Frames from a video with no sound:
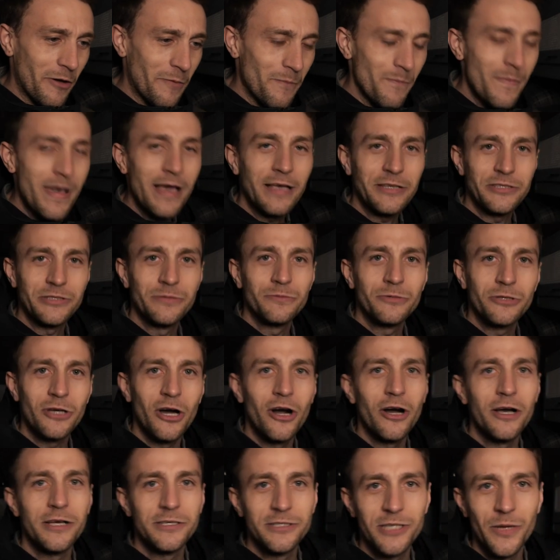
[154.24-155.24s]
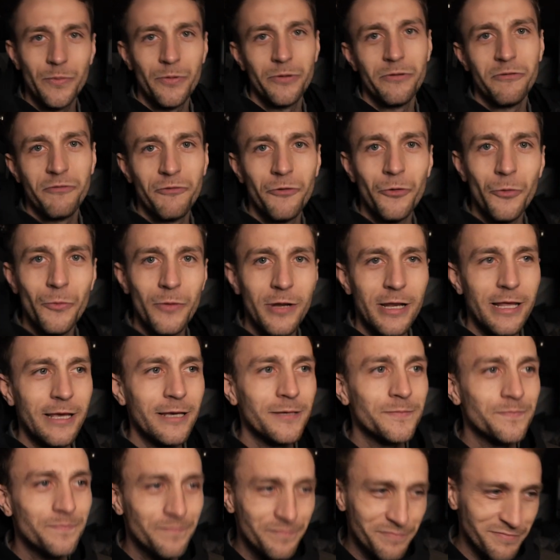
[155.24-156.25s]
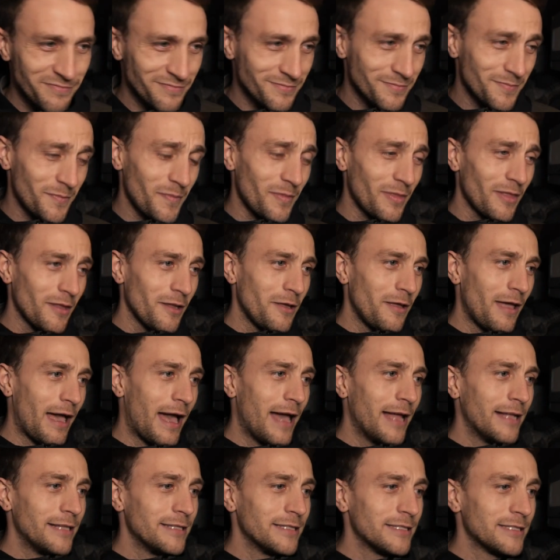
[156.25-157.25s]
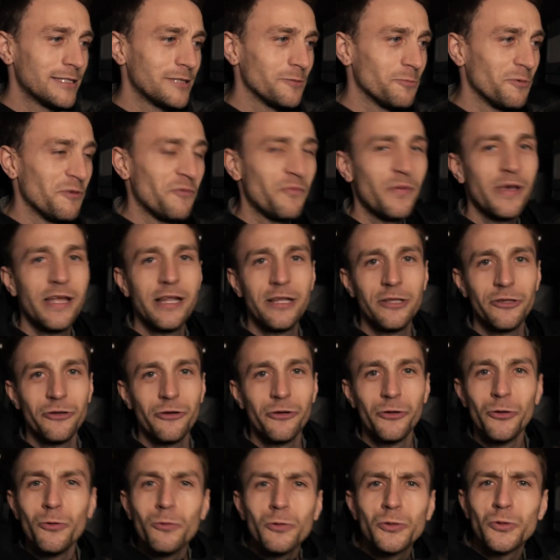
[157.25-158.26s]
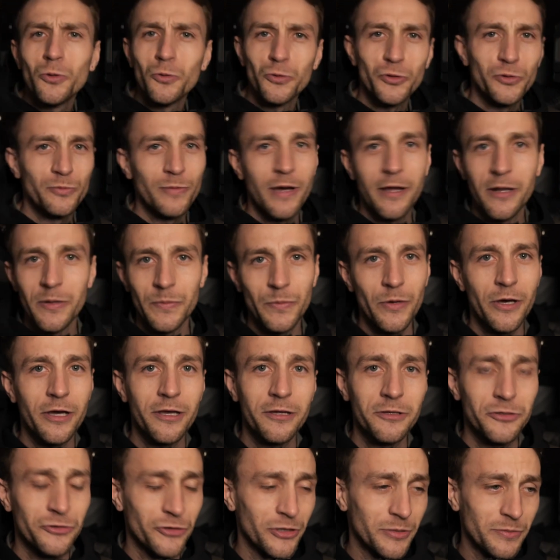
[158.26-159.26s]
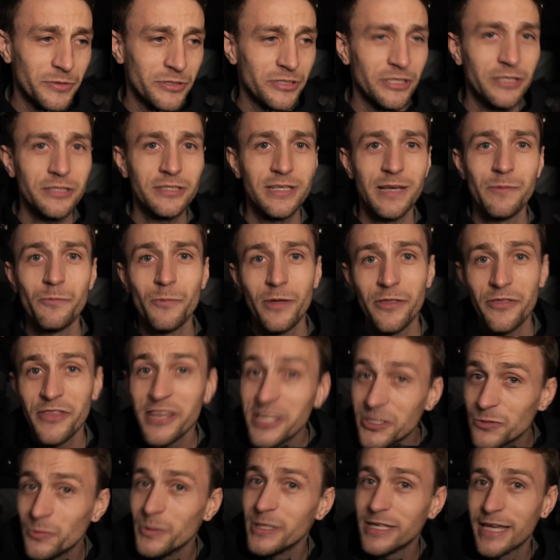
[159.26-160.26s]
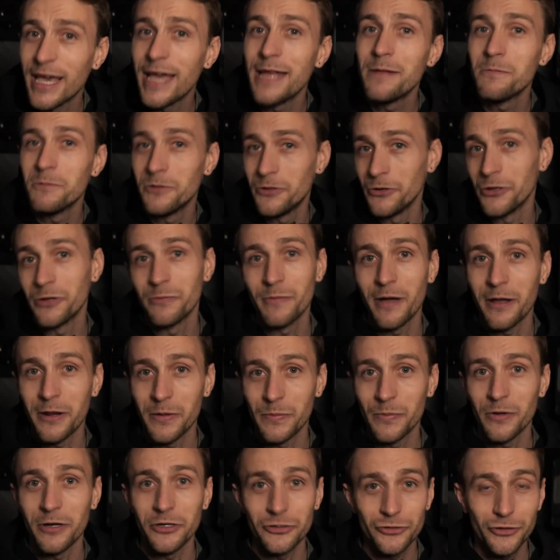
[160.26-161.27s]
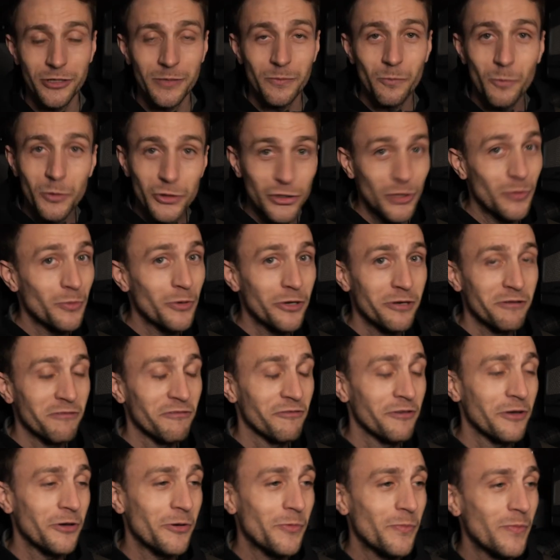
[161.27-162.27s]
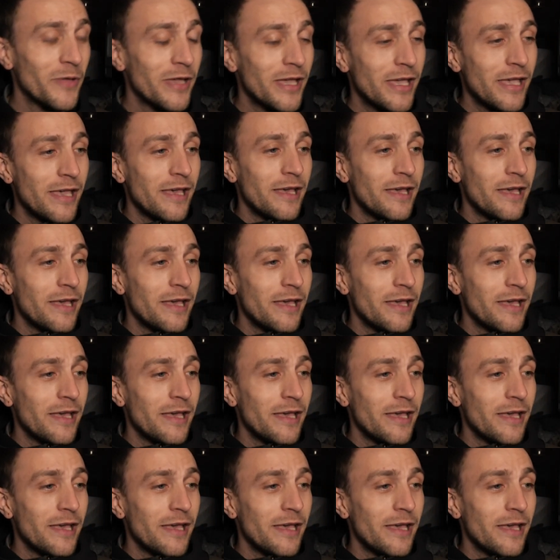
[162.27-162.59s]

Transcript: met some guys up in Fort William, and we've been doing all sorts of mountain biking trips since, and this weekend we're doing a mountain bike trip, which I'm going to film.